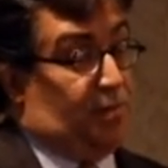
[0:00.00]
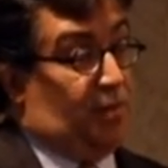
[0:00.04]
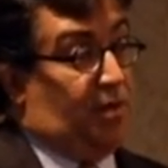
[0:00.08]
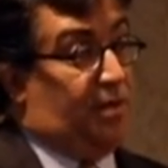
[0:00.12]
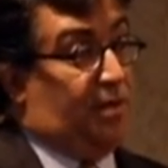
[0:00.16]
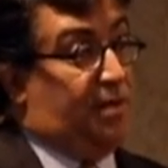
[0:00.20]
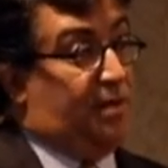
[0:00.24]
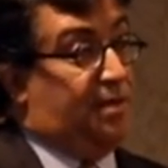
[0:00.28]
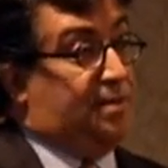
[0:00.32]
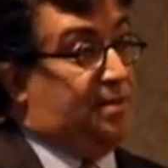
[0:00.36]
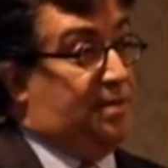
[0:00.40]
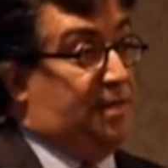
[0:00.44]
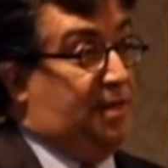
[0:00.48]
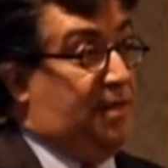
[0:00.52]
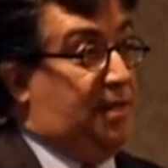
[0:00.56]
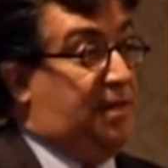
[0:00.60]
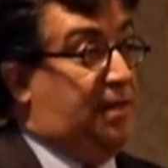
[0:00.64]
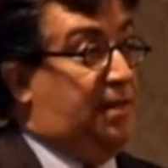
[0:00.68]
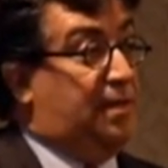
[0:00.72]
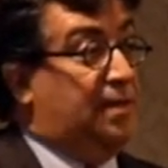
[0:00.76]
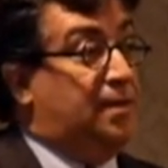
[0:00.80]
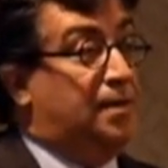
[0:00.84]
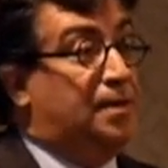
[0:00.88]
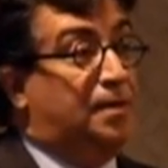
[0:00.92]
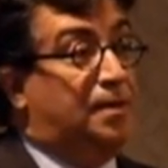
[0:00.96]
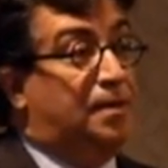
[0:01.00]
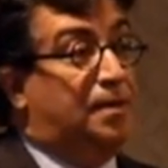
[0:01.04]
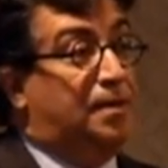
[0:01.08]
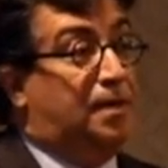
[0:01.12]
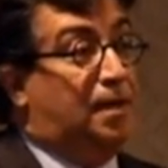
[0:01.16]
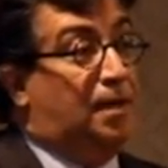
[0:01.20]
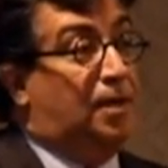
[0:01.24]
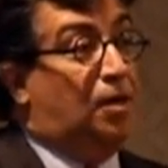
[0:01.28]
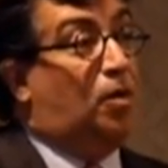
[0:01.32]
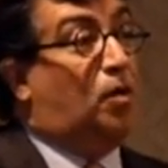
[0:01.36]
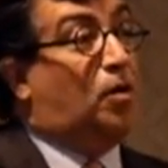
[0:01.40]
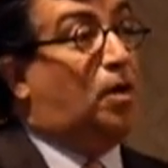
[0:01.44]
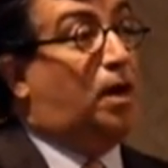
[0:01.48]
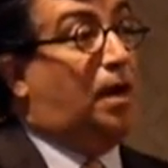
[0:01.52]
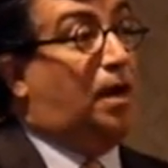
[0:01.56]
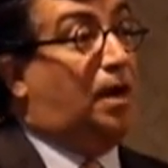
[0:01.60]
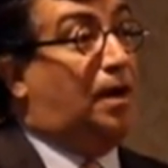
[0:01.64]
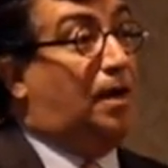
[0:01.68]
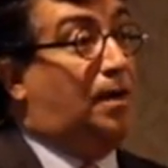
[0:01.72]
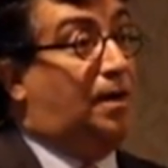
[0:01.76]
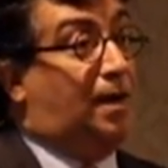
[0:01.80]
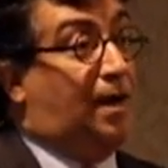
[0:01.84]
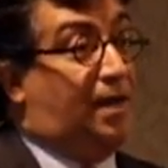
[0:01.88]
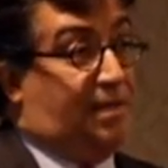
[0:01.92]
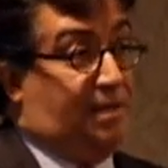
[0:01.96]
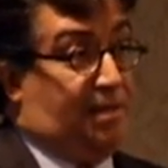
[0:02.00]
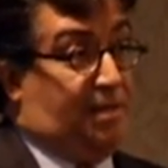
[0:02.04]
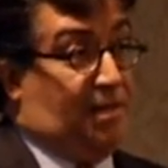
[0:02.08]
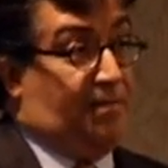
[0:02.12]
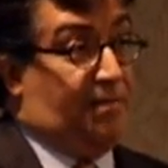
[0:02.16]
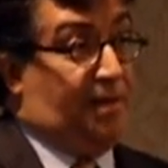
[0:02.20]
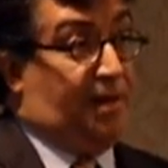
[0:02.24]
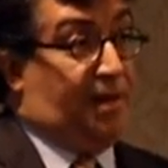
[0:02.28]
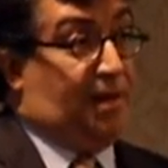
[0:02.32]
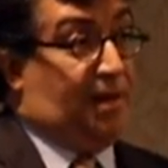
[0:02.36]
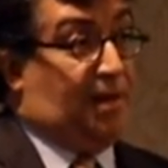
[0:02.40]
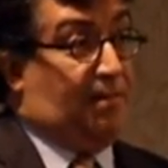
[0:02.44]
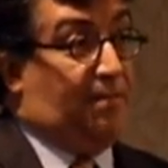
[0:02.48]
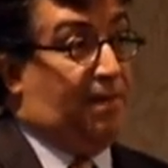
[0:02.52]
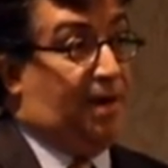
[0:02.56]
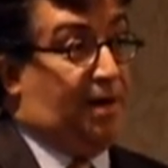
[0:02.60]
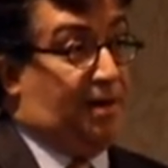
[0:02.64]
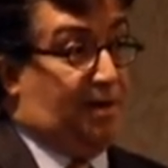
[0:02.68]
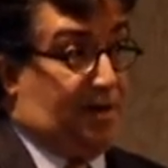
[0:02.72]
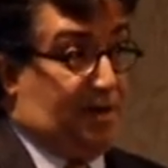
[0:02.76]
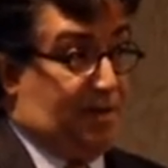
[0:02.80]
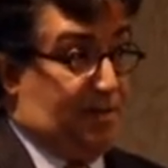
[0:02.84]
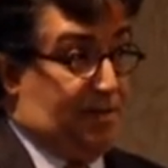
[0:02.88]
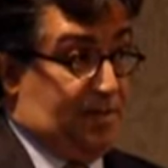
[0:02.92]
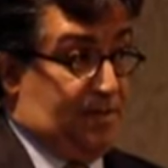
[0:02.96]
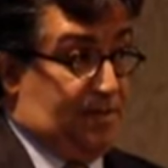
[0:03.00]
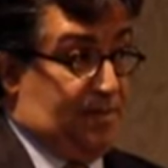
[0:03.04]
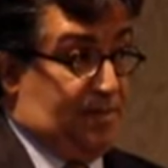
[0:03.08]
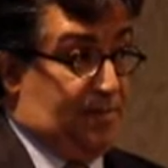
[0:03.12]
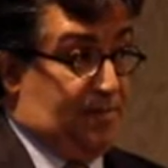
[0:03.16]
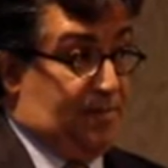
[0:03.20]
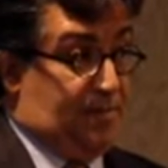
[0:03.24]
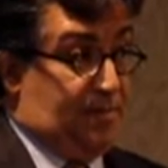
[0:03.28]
One is the local Latin America market.